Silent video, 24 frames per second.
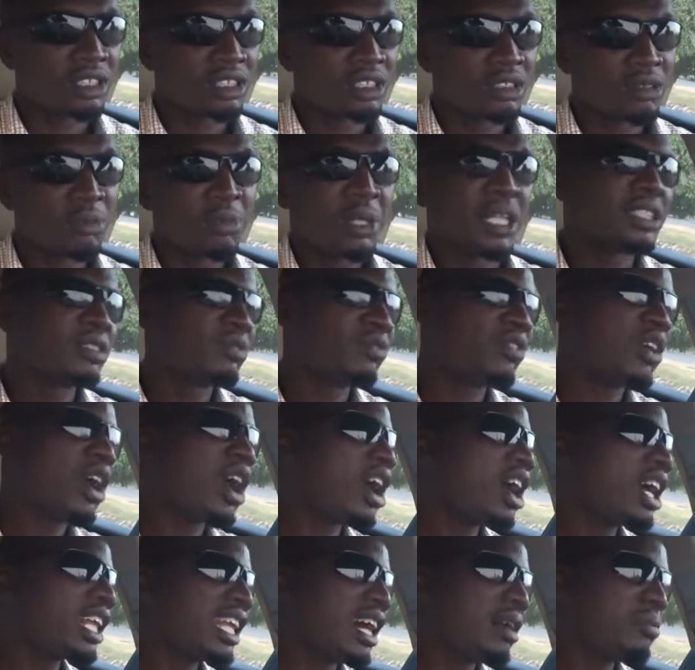But for
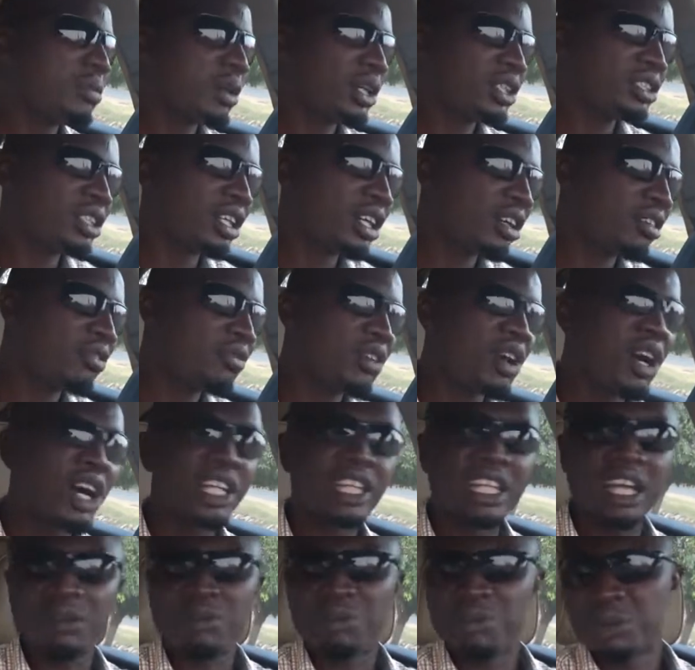other Peugeot
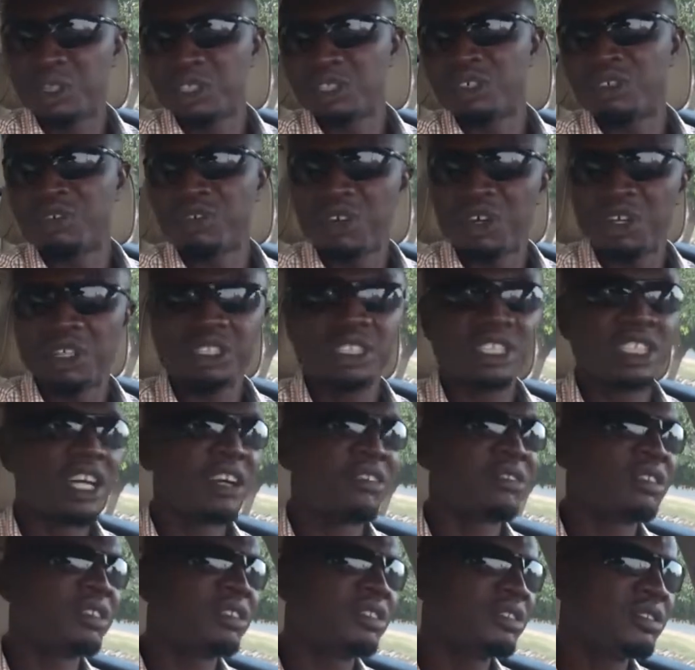
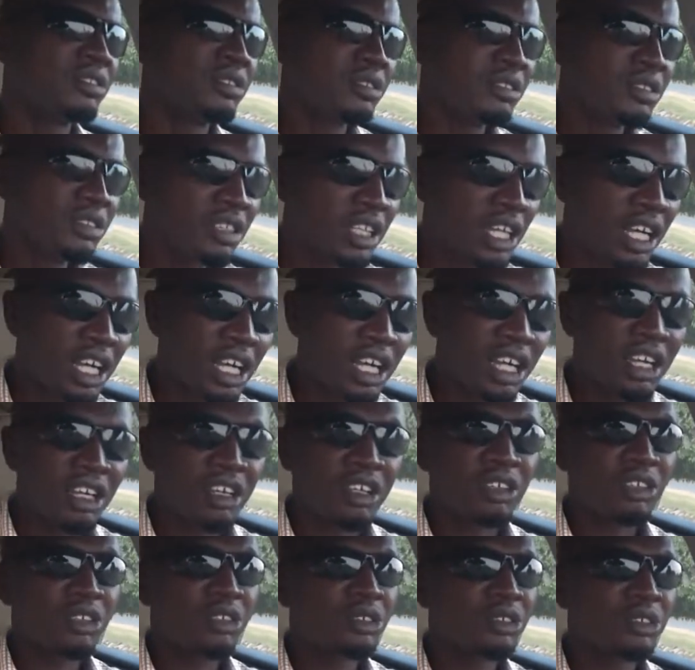407,
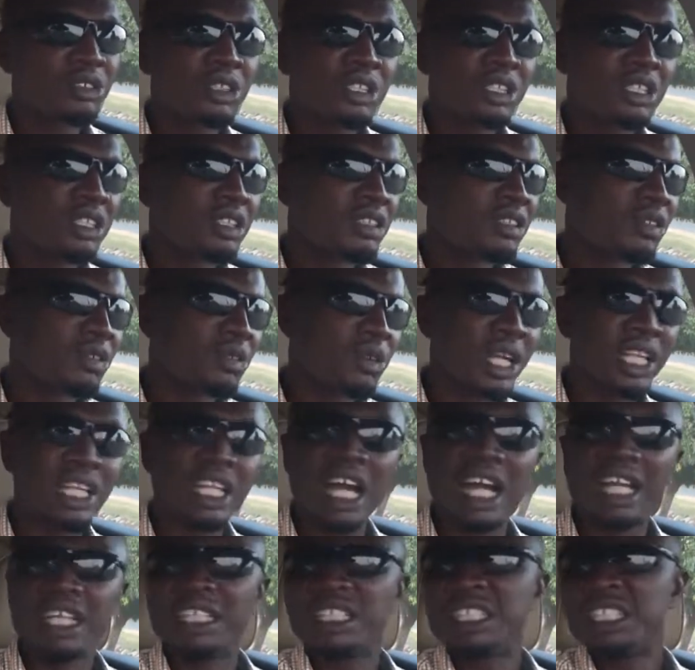
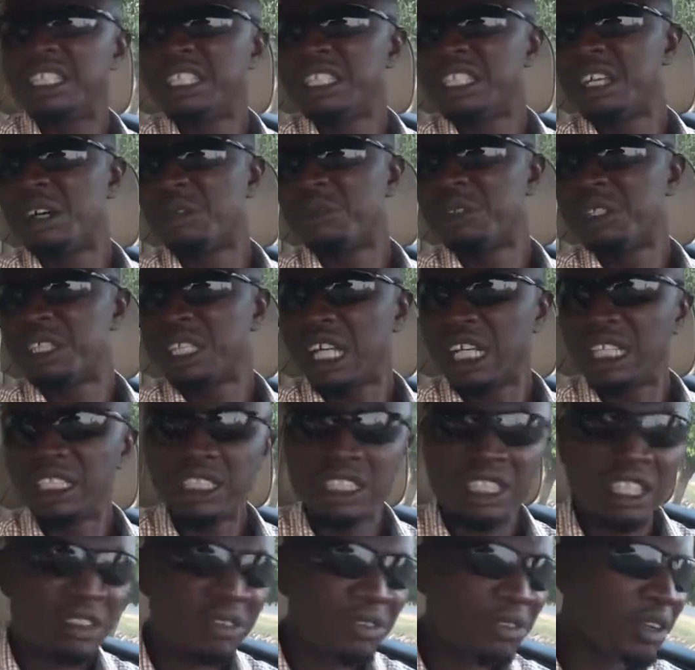whether
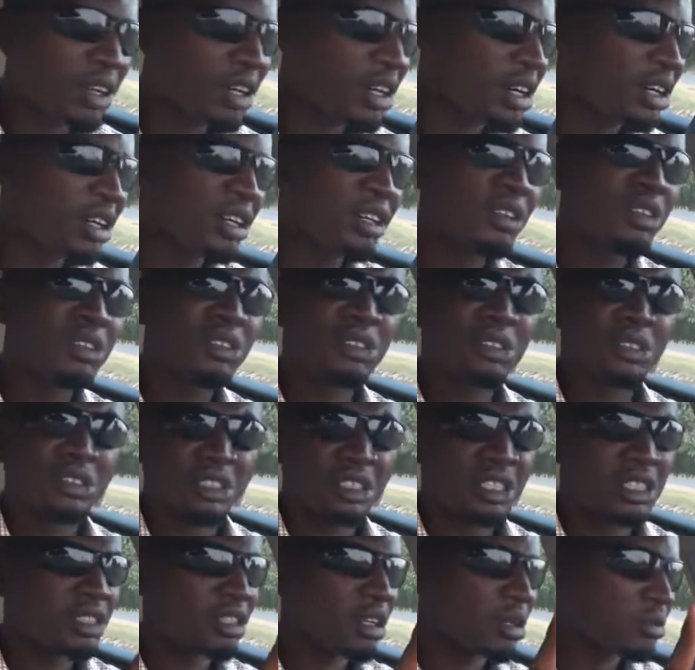EW10J4,
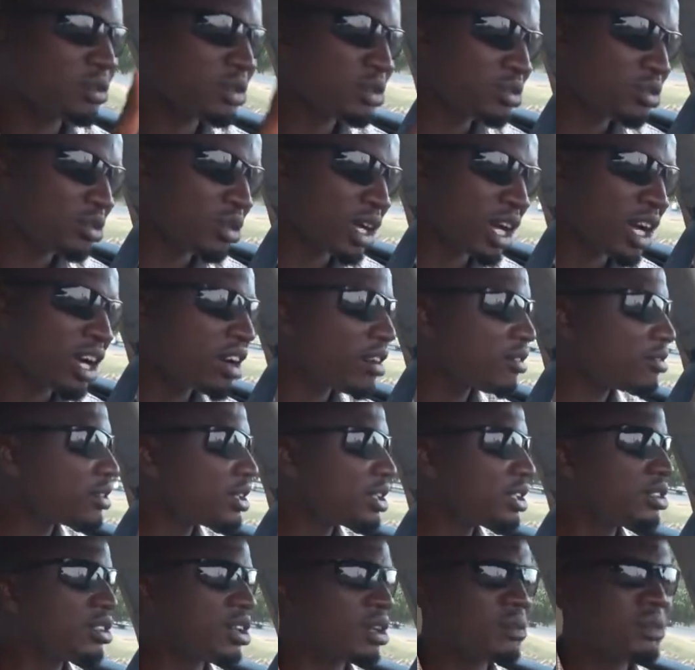EW12,
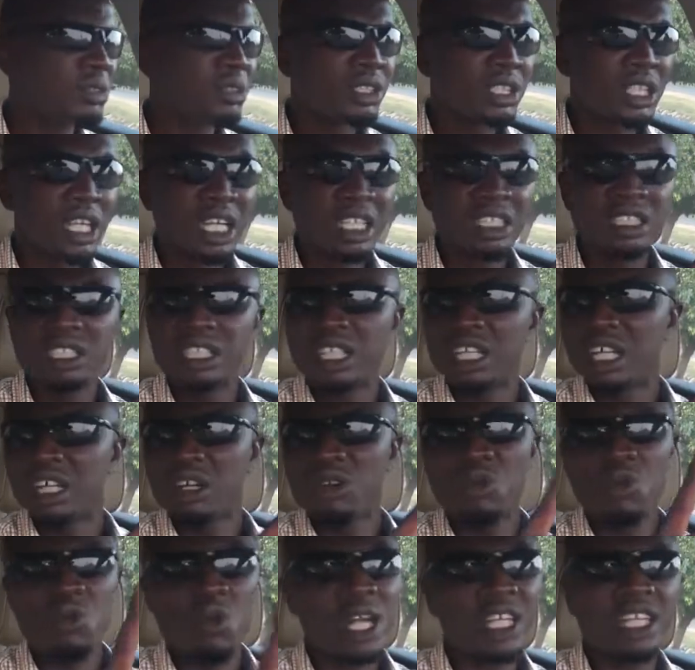EW10,
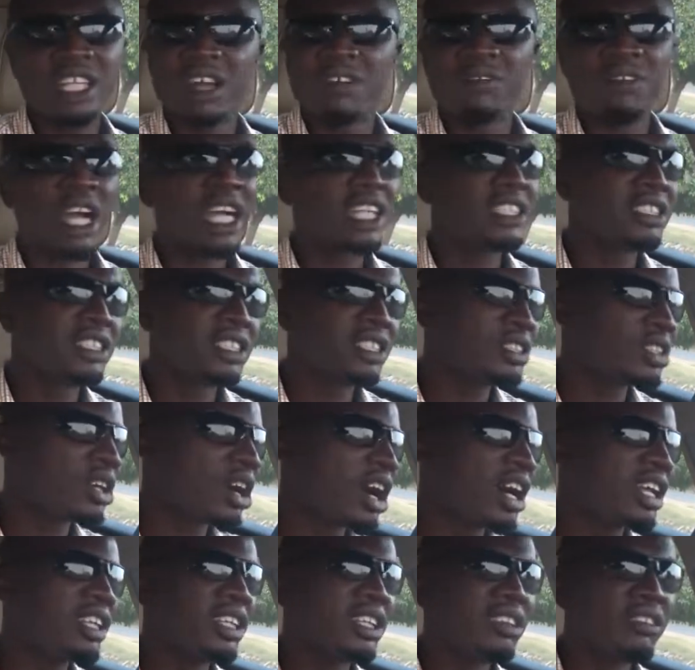whatever it is,
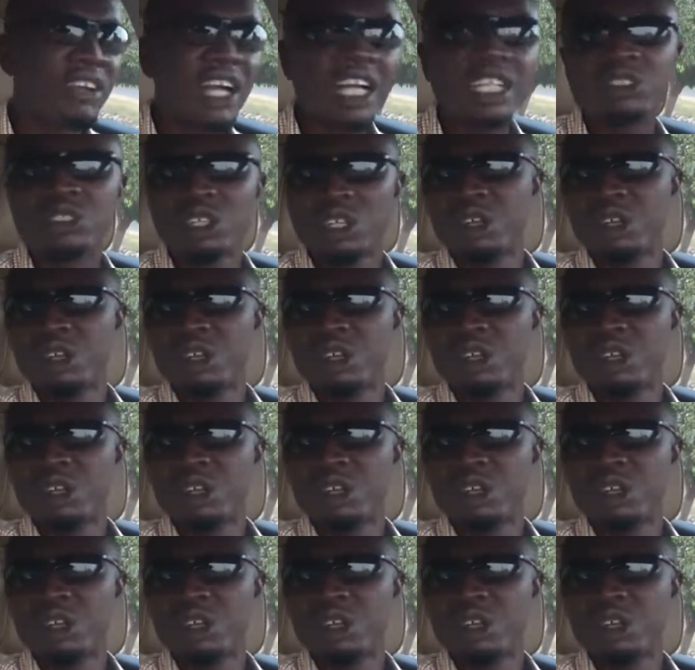all the rear shock